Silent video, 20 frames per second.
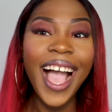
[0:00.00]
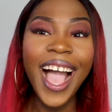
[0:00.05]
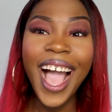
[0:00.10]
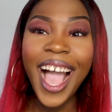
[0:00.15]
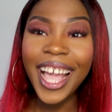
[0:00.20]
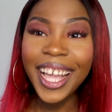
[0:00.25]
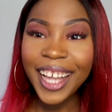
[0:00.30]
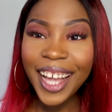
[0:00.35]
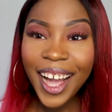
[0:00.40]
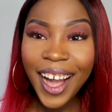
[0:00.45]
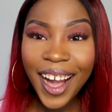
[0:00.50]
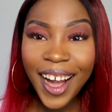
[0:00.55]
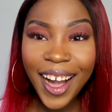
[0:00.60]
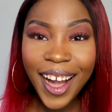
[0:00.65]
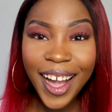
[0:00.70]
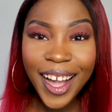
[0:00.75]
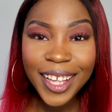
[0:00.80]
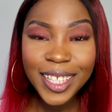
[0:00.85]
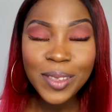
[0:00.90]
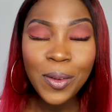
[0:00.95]
Hi
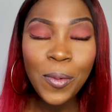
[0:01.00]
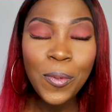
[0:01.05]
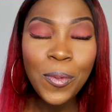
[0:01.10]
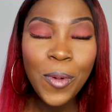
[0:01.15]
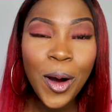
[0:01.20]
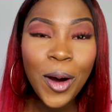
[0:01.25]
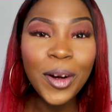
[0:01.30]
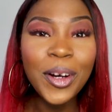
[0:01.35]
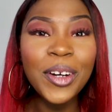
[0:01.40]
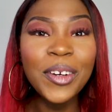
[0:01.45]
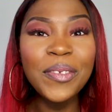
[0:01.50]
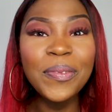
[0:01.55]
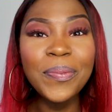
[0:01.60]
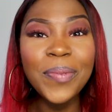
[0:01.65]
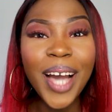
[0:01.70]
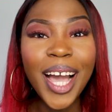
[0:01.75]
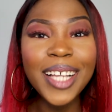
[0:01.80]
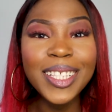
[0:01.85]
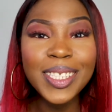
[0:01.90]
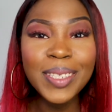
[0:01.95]
guys, welcome
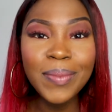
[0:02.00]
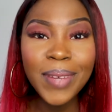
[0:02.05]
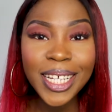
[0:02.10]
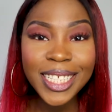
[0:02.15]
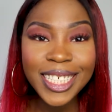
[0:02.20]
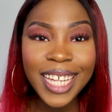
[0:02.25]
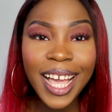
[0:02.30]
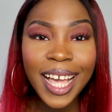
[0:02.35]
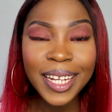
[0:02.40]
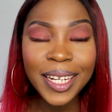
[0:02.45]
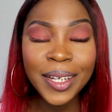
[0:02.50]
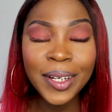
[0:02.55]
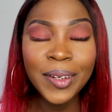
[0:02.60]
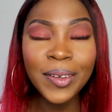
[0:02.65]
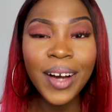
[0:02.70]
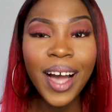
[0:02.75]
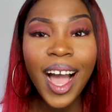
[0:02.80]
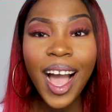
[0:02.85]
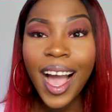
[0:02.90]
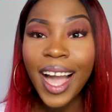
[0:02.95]
back to my
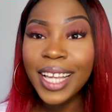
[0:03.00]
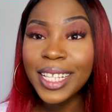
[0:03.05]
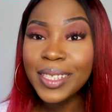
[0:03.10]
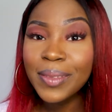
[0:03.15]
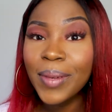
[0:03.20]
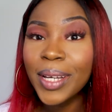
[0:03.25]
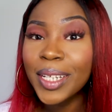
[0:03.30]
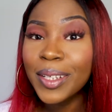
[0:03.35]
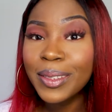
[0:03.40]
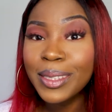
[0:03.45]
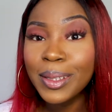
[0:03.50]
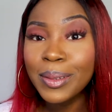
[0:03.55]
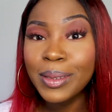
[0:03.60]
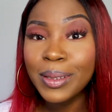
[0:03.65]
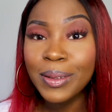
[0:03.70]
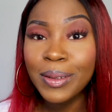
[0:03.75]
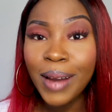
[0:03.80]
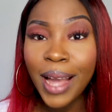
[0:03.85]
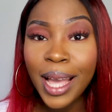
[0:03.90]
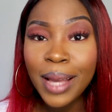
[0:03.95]
channel. Hi to my new
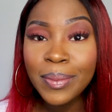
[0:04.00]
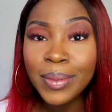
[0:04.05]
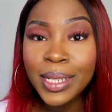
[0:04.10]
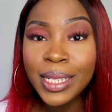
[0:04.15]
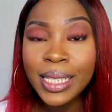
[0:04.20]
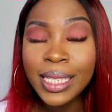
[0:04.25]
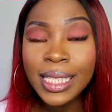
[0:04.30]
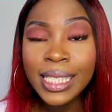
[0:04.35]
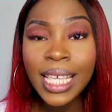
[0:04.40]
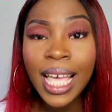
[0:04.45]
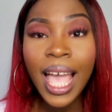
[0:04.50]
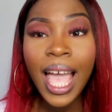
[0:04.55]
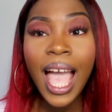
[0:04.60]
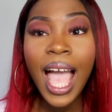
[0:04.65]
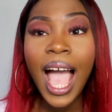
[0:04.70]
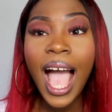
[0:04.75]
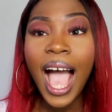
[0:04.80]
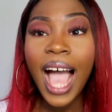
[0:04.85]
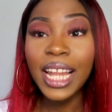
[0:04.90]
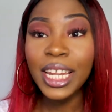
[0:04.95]
subscribers,
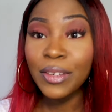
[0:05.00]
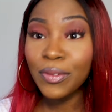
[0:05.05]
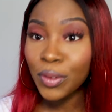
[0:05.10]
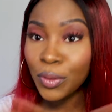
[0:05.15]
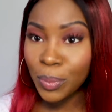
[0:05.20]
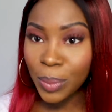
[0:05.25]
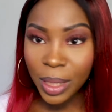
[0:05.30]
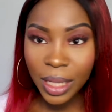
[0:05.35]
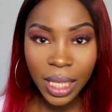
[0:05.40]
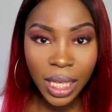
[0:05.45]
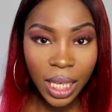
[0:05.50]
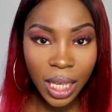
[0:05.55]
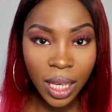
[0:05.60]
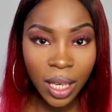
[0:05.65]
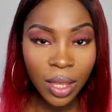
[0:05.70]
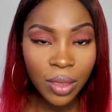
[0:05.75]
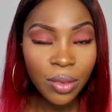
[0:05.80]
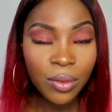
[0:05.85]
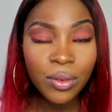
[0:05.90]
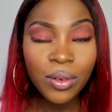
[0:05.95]
and if you've been
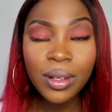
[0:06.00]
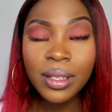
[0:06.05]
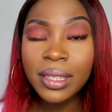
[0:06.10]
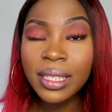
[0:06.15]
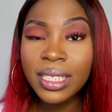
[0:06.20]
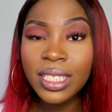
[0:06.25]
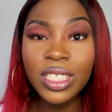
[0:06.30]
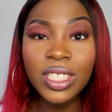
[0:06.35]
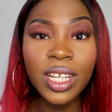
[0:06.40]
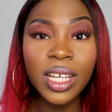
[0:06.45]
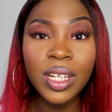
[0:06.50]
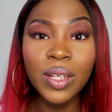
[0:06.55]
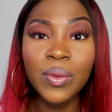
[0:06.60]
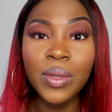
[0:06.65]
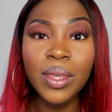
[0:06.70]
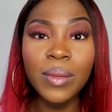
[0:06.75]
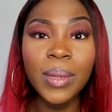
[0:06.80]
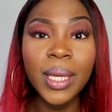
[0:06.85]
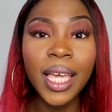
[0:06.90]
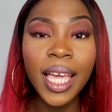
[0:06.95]
here throughout this journey
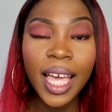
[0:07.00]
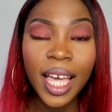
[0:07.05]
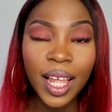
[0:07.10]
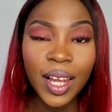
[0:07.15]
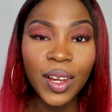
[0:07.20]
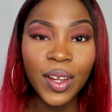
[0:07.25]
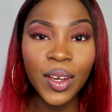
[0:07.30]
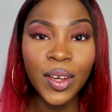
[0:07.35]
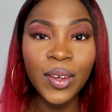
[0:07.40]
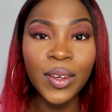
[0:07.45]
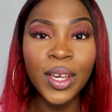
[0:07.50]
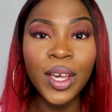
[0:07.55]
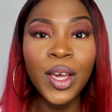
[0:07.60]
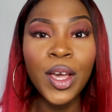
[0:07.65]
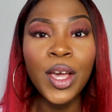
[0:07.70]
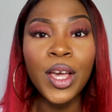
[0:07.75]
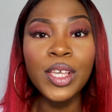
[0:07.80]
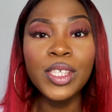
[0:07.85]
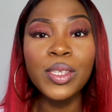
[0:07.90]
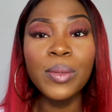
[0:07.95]
with me, hello.
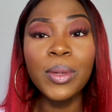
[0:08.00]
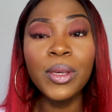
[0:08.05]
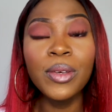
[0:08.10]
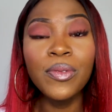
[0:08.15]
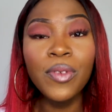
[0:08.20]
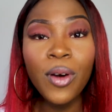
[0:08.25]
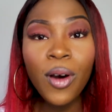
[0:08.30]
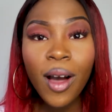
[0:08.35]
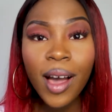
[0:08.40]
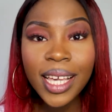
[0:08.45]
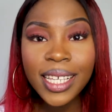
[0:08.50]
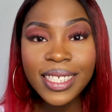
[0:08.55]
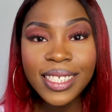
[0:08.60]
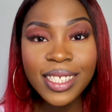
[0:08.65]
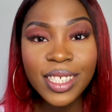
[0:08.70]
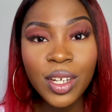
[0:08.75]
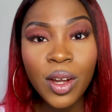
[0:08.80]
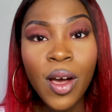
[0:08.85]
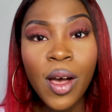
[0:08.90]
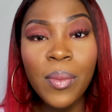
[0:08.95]
So before I
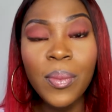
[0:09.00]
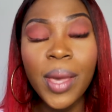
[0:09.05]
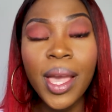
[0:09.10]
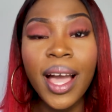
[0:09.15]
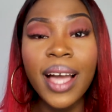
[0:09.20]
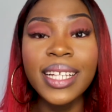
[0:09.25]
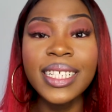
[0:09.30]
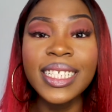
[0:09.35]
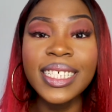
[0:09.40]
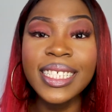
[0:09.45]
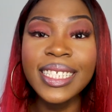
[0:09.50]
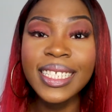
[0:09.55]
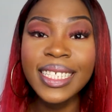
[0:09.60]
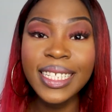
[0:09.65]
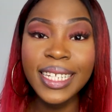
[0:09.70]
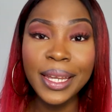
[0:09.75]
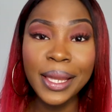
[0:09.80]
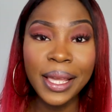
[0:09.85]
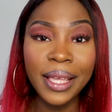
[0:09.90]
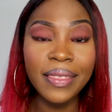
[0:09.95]
start, may I just
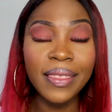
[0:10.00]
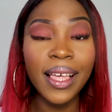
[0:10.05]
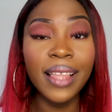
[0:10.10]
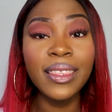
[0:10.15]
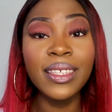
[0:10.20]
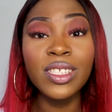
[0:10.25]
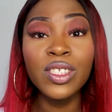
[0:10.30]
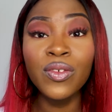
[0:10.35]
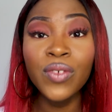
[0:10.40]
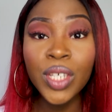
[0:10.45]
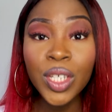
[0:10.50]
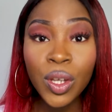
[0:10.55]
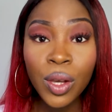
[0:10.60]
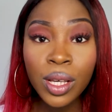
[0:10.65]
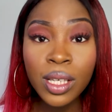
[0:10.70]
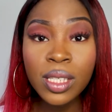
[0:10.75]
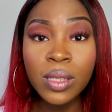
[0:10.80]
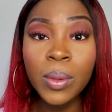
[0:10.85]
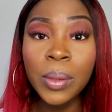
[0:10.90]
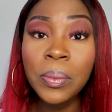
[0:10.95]
state that this
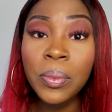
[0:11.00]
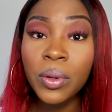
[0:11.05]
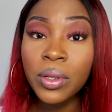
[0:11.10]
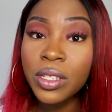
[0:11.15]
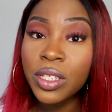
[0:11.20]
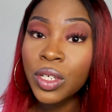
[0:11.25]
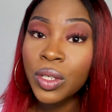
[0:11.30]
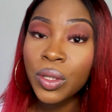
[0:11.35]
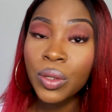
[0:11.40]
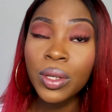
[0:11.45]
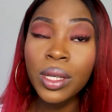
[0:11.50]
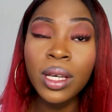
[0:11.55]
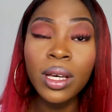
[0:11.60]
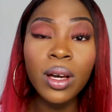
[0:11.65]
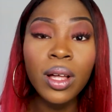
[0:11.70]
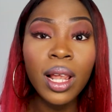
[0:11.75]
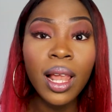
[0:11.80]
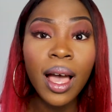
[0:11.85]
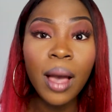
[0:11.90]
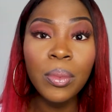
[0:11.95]
video has been brought to you in
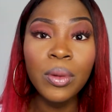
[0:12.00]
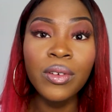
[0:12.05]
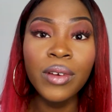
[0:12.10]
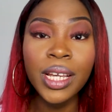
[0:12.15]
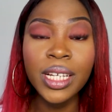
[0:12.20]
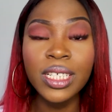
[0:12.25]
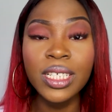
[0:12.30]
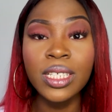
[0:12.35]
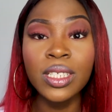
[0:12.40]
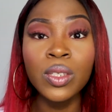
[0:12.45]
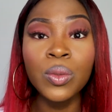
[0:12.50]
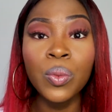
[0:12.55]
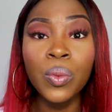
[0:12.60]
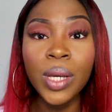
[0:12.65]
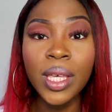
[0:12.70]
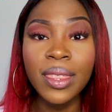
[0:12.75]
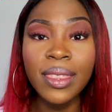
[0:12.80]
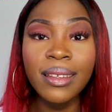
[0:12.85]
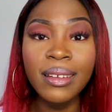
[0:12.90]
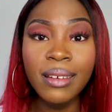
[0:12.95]
collaborations
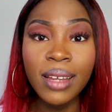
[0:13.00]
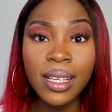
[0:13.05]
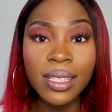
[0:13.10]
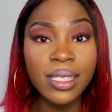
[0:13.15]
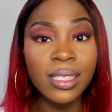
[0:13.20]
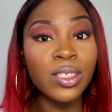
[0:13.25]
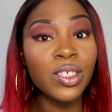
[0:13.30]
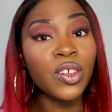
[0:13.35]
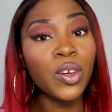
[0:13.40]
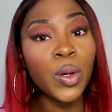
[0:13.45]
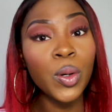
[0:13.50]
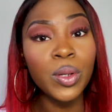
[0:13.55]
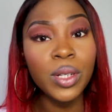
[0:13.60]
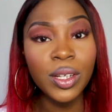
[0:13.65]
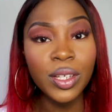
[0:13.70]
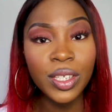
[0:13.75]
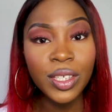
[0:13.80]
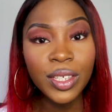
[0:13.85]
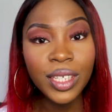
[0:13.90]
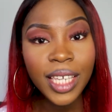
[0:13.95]
with
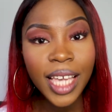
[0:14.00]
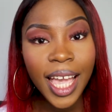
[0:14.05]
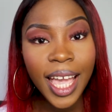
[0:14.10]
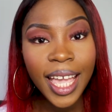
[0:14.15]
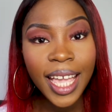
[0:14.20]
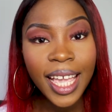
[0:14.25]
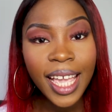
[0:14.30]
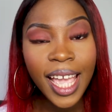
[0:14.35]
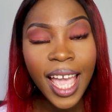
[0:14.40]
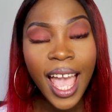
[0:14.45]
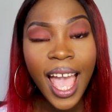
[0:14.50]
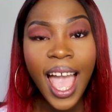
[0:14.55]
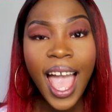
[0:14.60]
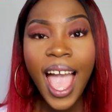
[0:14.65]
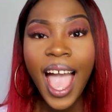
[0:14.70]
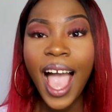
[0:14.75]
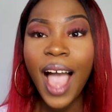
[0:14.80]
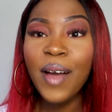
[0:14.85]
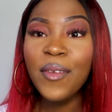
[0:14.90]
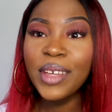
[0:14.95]
Nurses.co.uk,
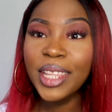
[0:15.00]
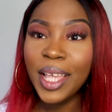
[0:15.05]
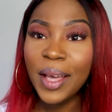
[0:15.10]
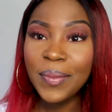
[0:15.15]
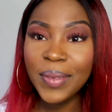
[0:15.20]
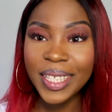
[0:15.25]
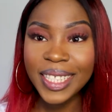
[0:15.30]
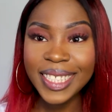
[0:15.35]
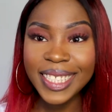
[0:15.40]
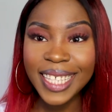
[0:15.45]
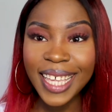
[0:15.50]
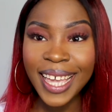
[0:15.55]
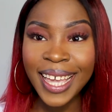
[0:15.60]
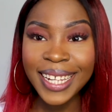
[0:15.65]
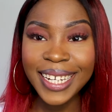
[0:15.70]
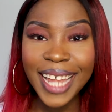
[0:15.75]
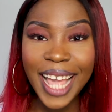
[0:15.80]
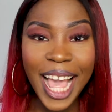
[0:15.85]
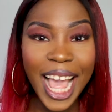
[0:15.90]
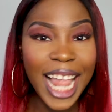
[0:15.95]
and with that being
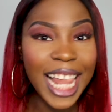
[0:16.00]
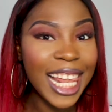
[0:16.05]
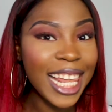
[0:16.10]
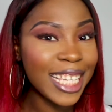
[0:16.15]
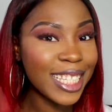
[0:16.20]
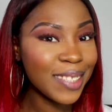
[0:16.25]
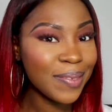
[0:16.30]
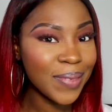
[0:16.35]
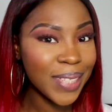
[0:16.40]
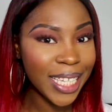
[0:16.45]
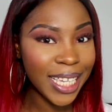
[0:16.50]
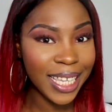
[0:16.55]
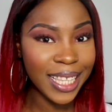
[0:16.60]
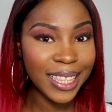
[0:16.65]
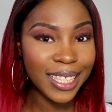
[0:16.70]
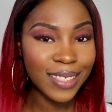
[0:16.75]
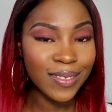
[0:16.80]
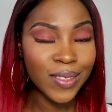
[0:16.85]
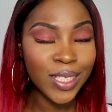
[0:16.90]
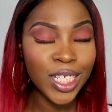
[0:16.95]
said, let's
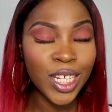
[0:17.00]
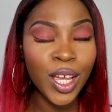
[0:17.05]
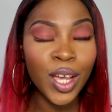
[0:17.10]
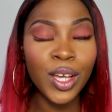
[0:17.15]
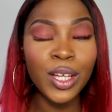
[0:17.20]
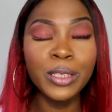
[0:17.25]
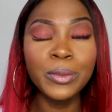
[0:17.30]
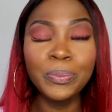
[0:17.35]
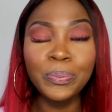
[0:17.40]
begin this video.